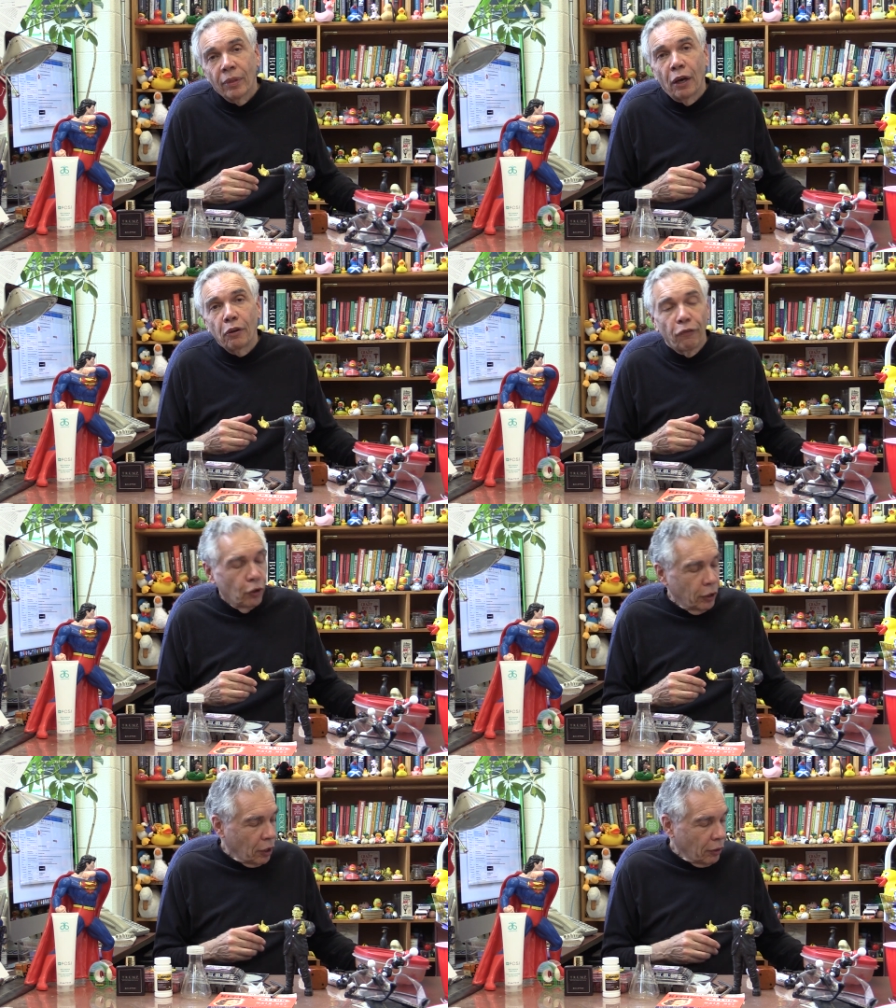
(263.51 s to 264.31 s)
Now, you've
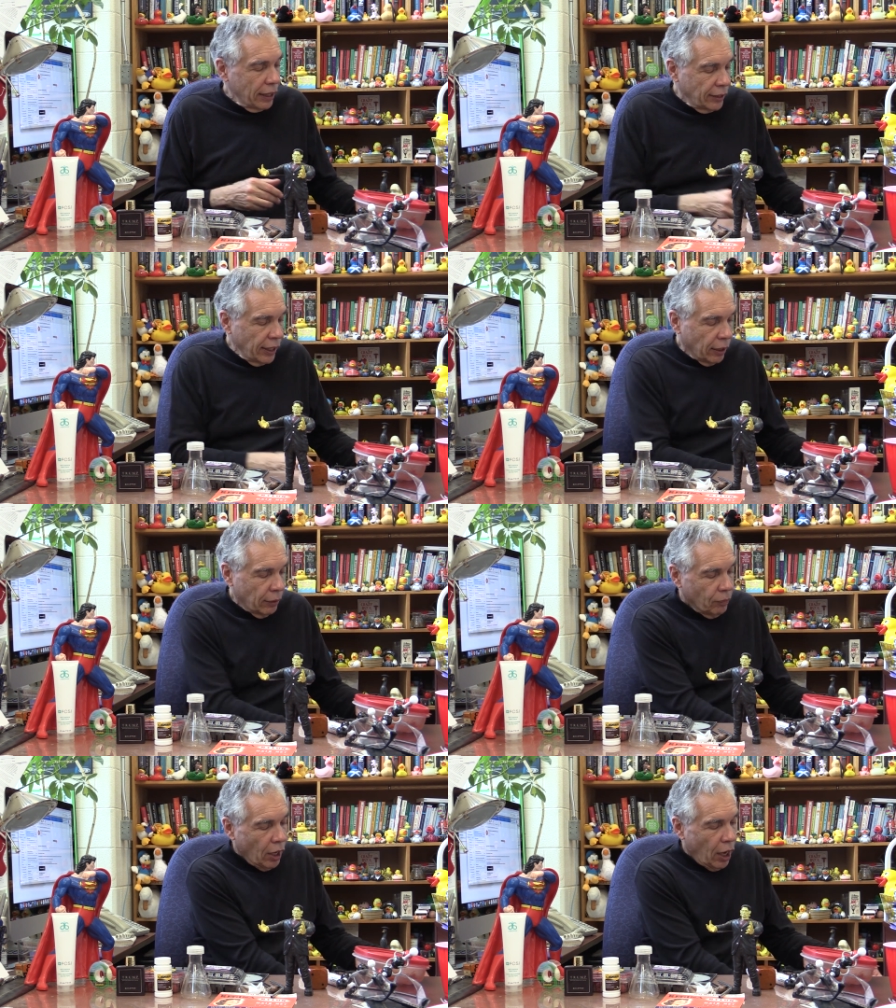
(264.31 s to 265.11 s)
heard a great
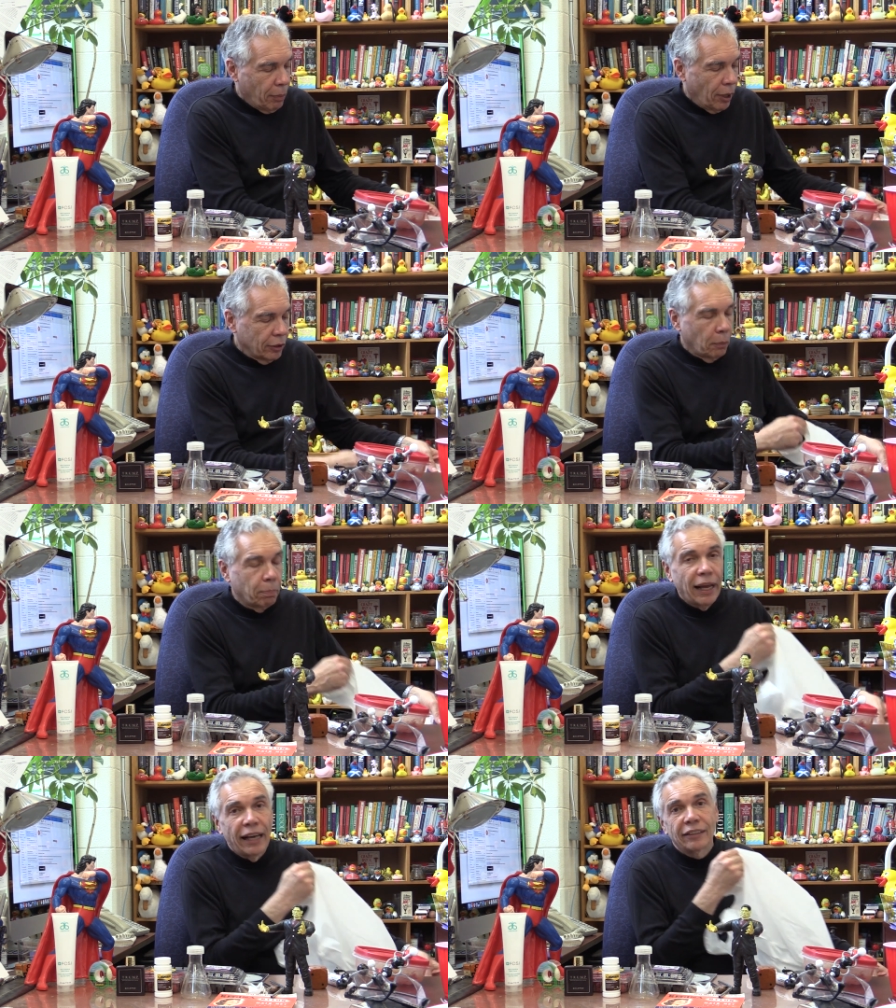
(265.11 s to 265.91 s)
deal about the
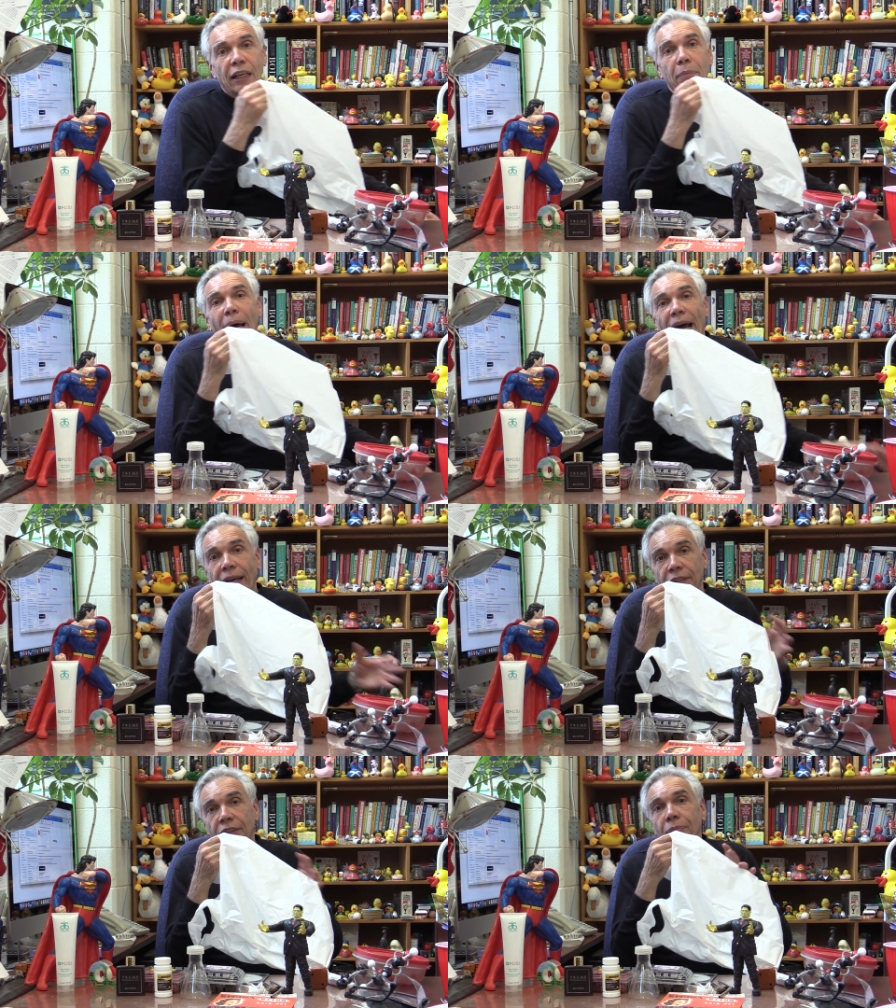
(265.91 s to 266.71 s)
plastic
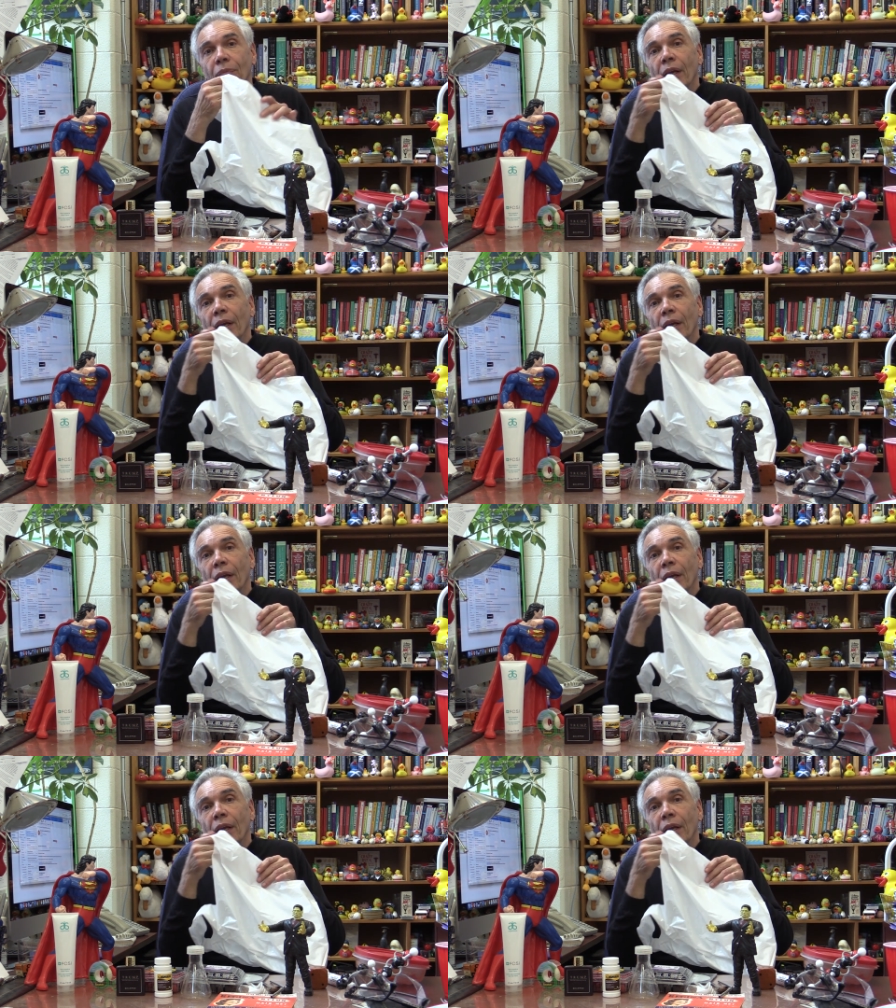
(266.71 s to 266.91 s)
bags.